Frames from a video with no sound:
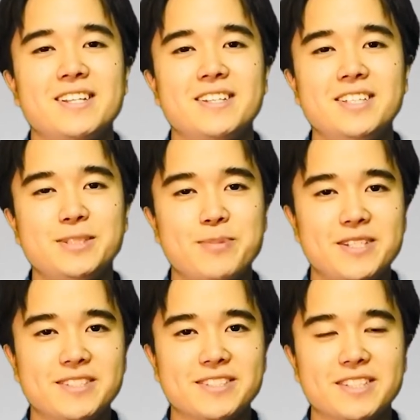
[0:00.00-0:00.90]
This
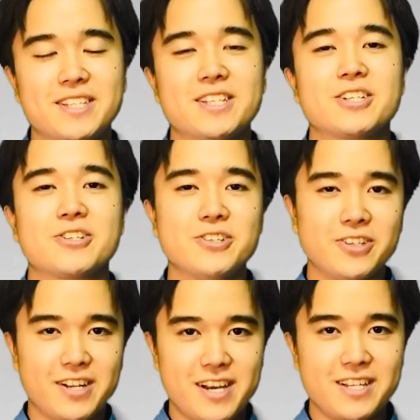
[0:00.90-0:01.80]
means
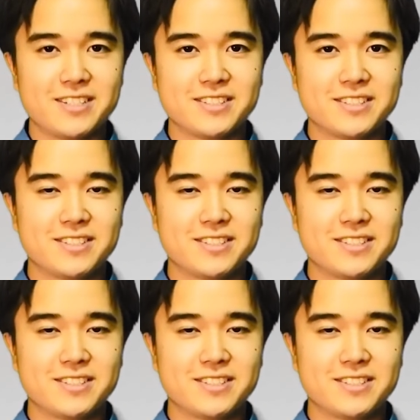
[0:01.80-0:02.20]
good night.